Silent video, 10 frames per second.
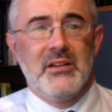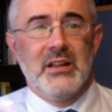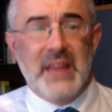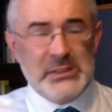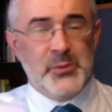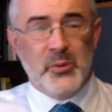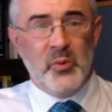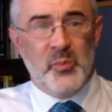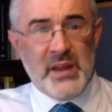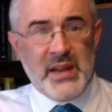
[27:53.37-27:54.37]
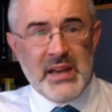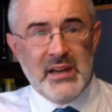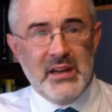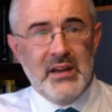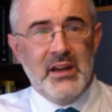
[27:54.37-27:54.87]
That's what it would be
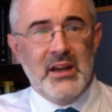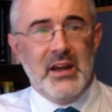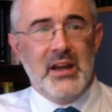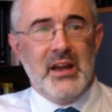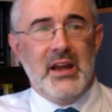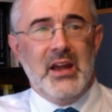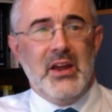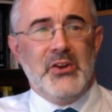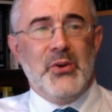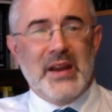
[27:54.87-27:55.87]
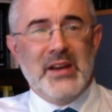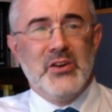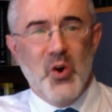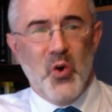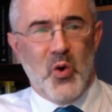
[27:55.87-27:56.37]
to
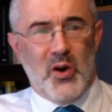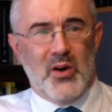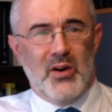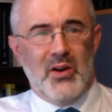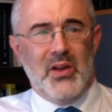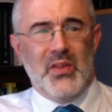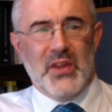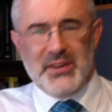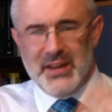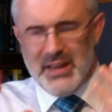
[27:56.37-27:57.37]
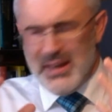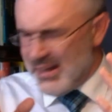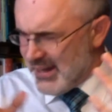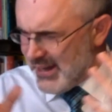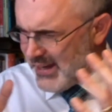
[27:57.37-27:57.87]
ignore that
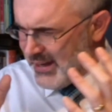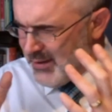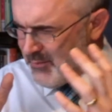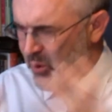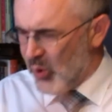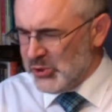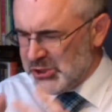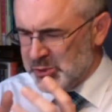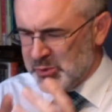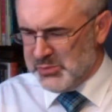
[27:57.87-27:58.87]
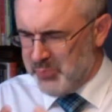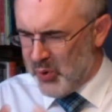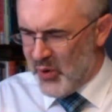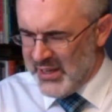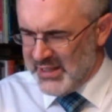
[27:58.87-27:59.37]
Moses was
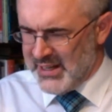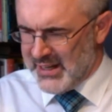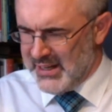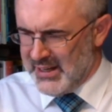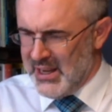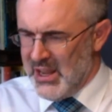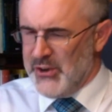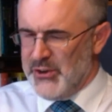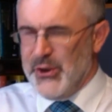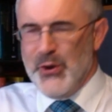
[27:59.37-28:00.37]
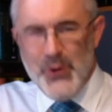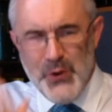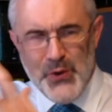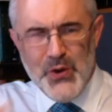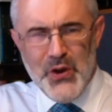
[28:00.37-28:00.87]
pointing
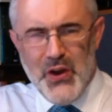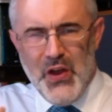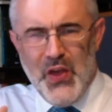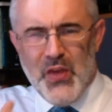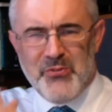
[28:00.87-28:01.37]
to the